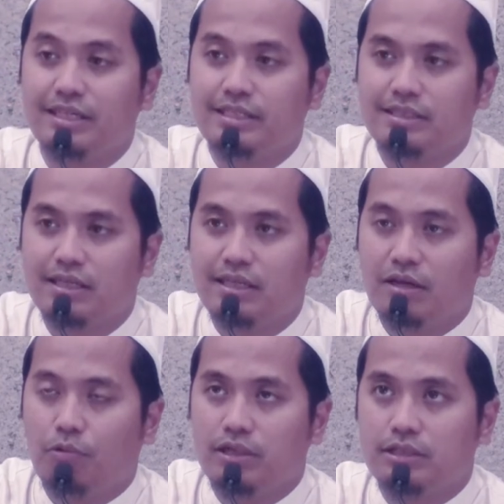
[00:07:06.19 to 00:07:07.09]
is
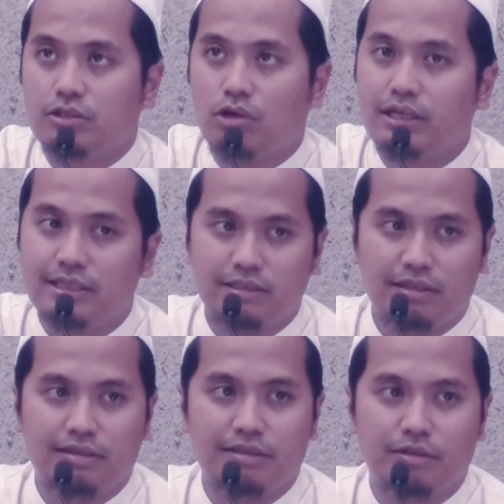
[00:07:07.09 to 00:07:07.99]
what is called as
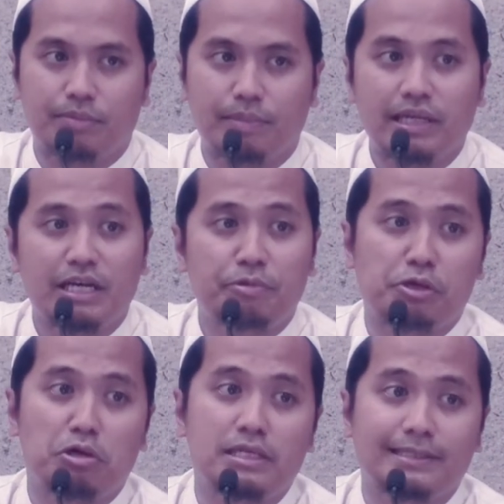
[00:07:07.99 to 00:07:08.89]
Malay, we
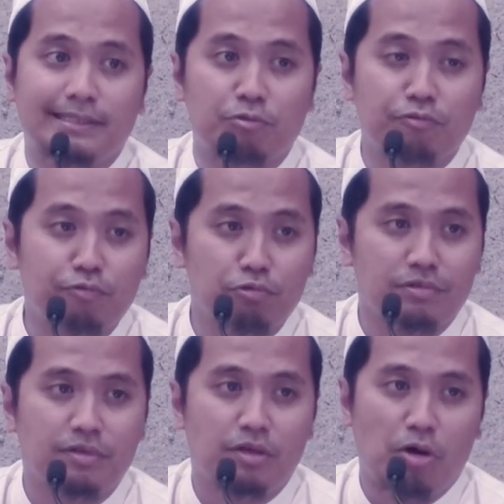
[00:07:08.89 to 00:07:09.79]
call it sekufu
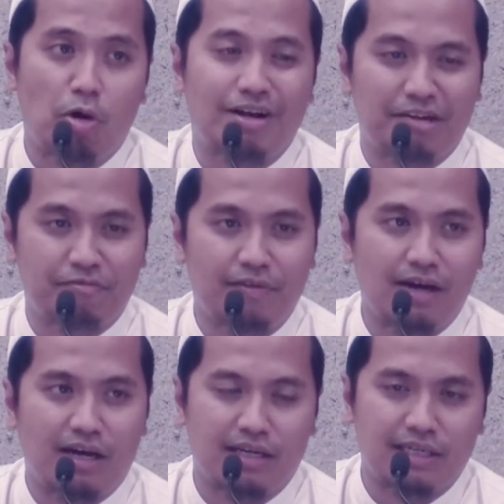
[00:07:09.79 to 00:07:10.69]
or
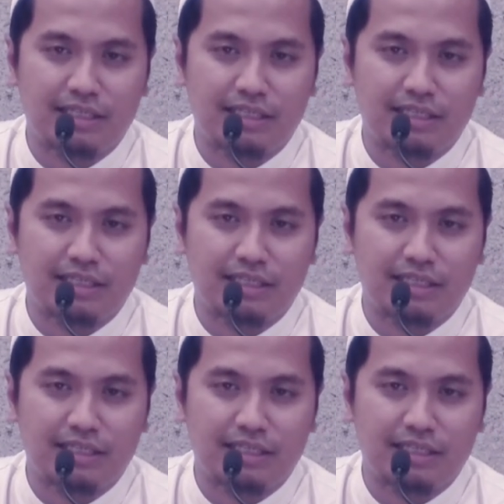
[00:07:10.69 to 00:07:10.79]
kafa'ah,